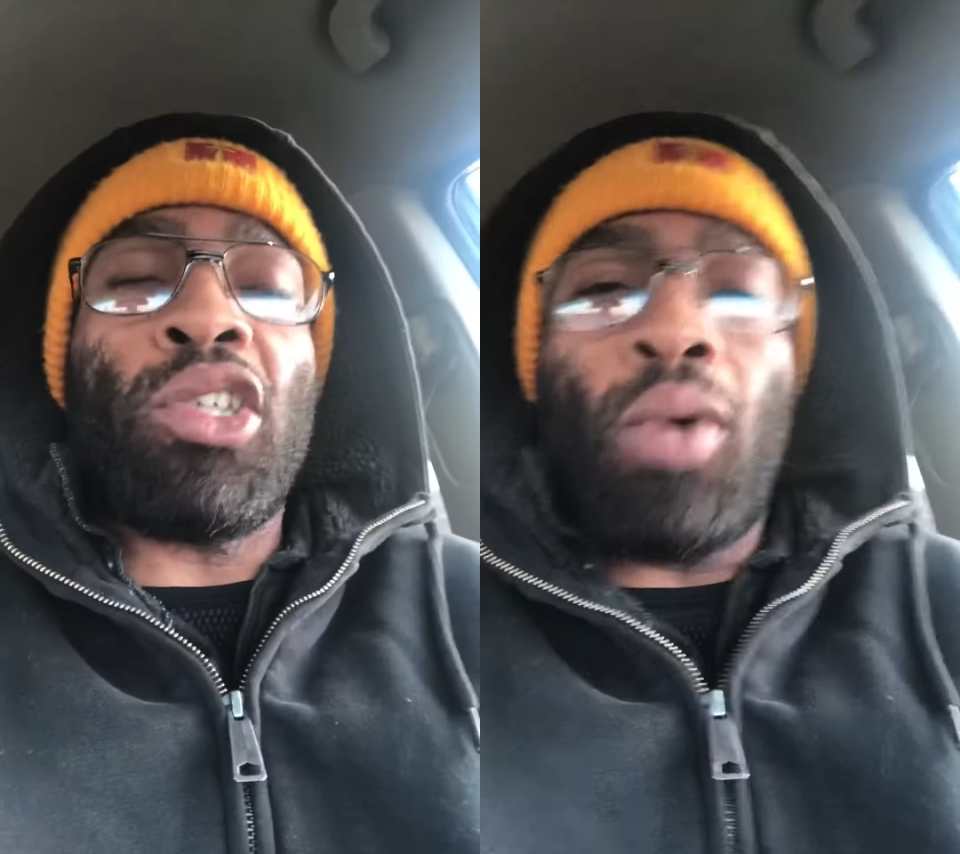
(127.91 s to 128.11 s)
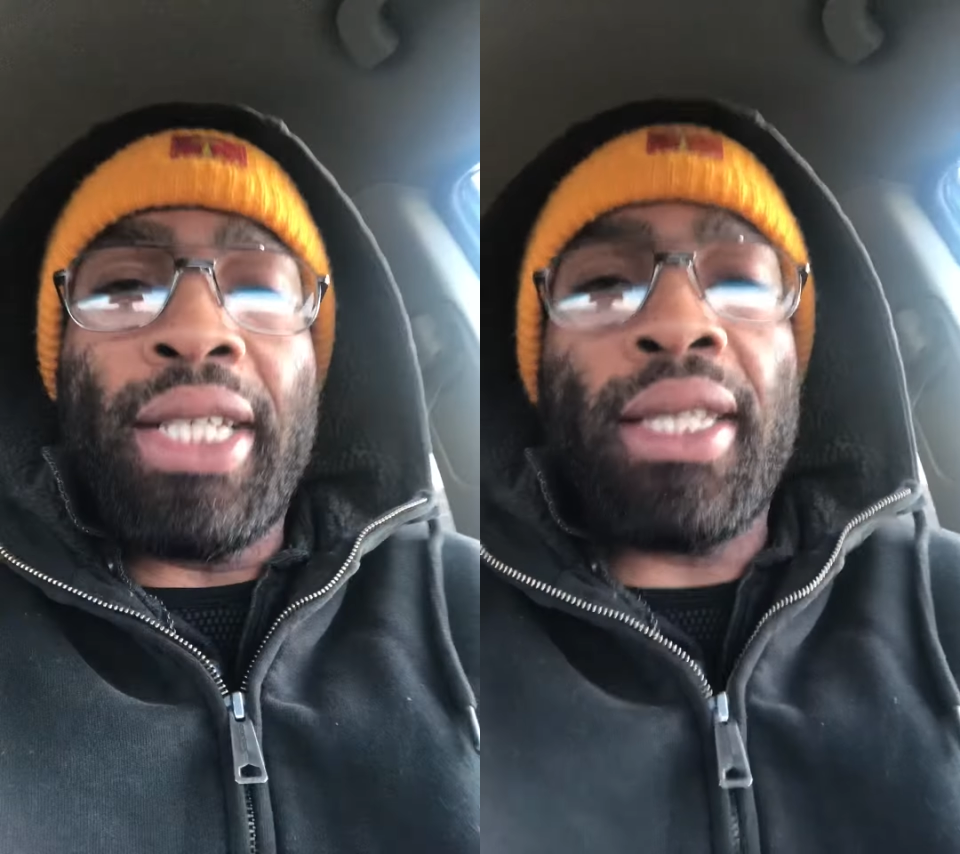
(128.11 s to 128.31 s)

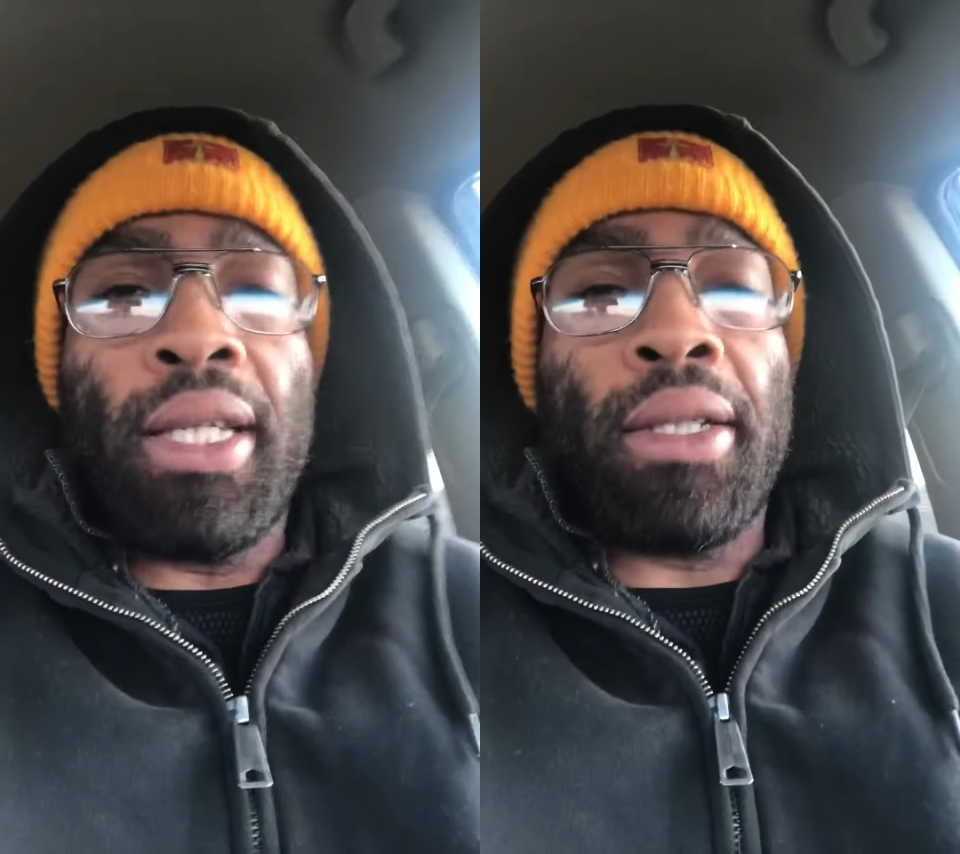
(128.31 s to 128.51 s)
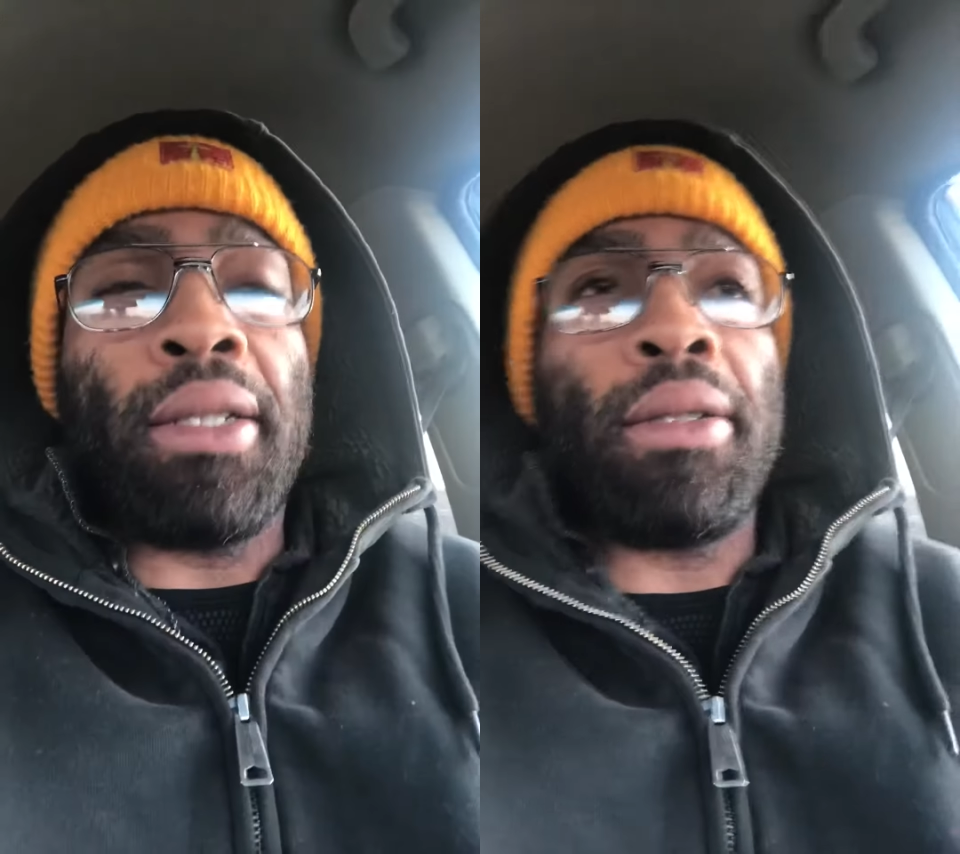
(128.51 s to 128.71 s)

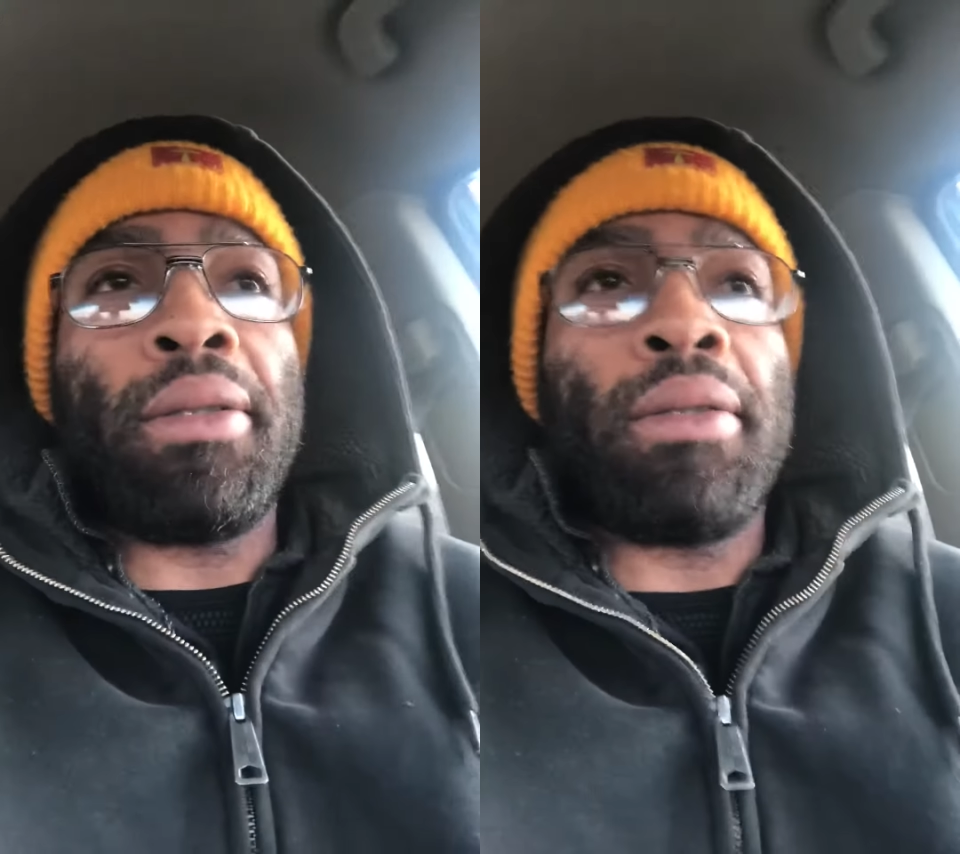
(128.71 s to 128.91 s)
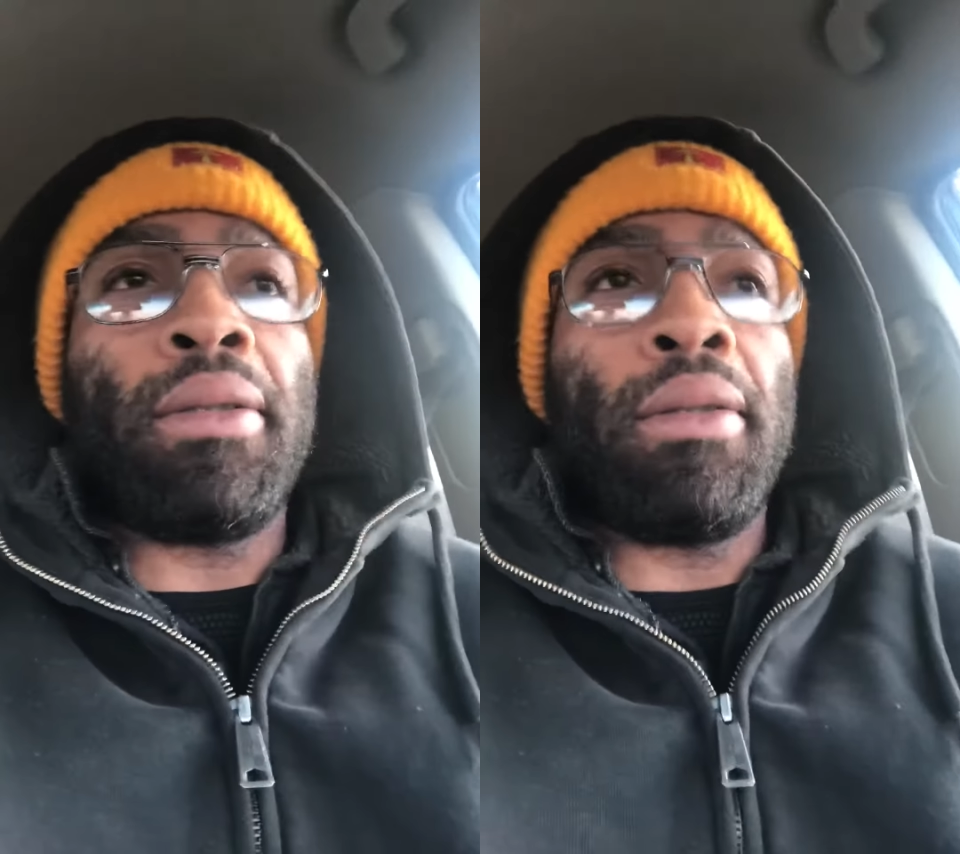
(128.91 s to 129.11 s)

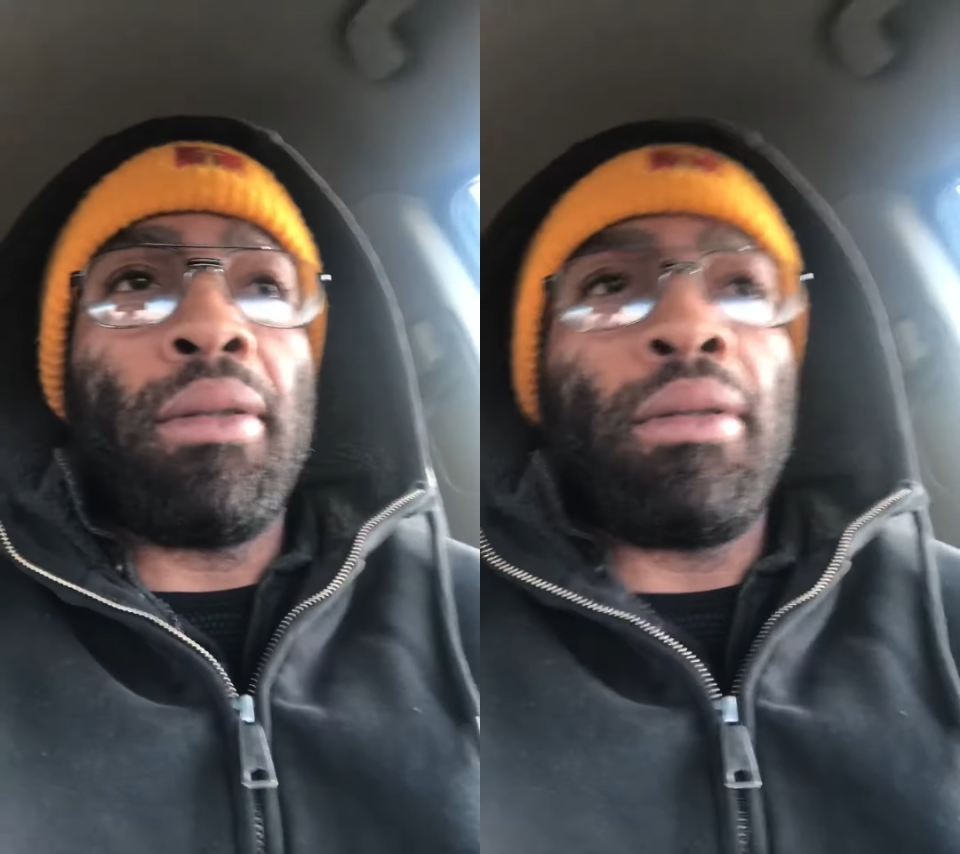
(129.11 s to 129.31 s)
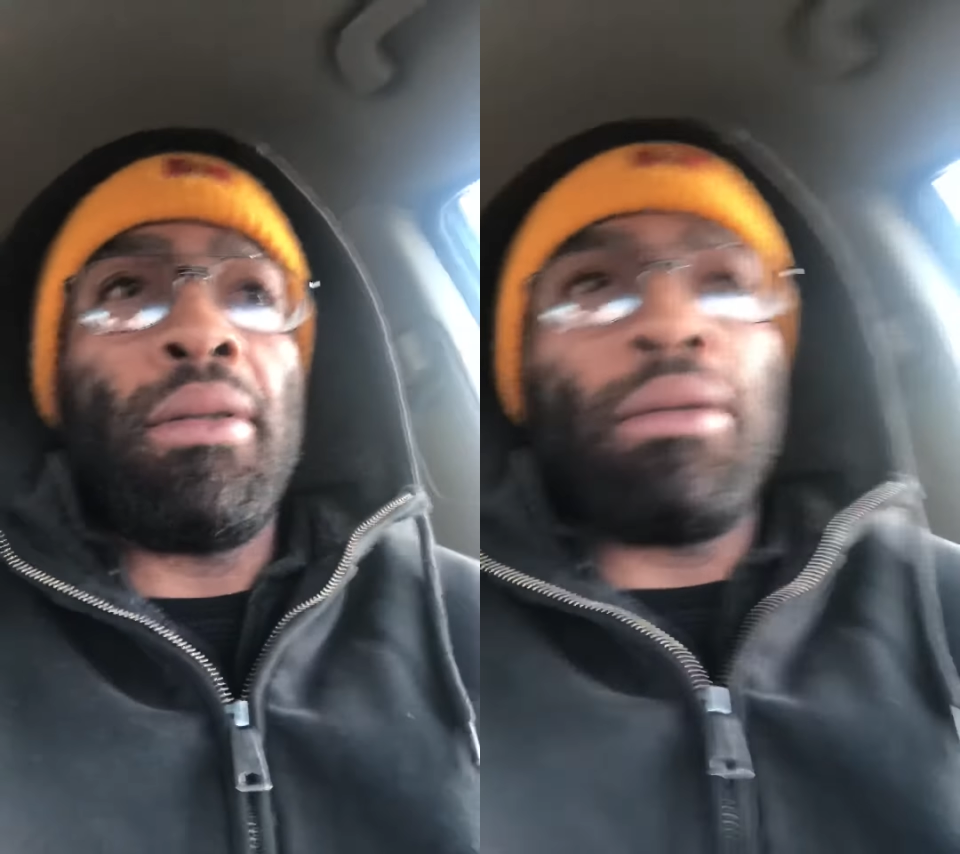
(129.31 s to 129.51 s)

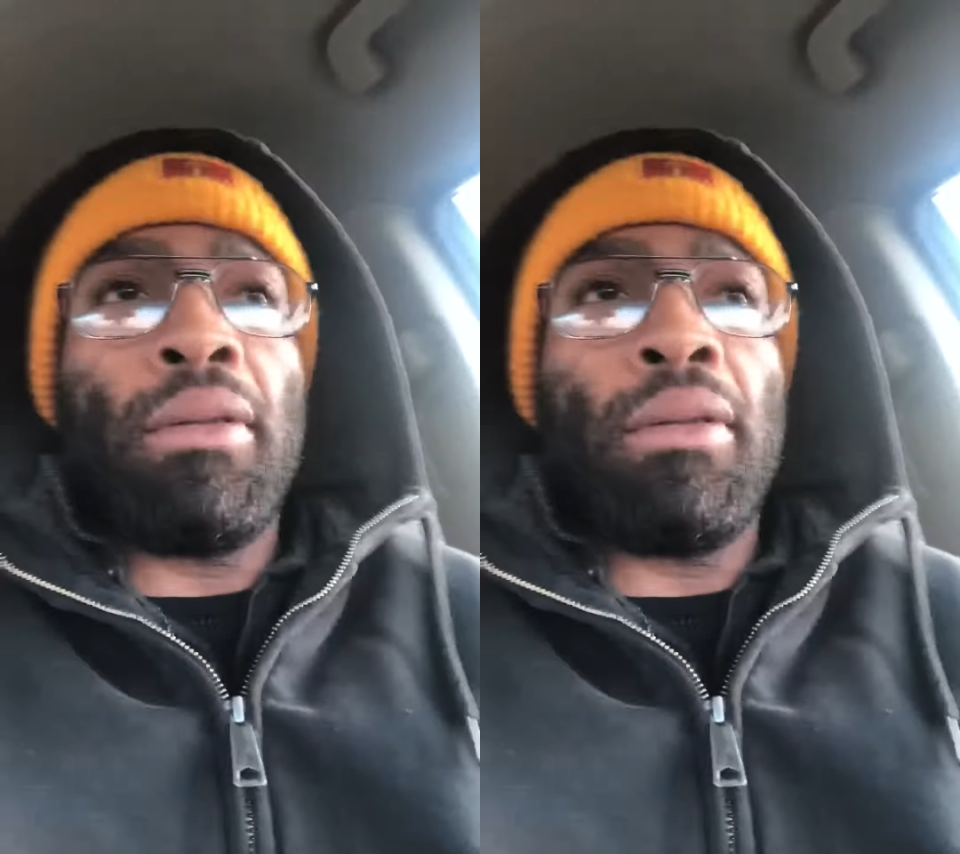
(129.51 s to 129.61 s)
question?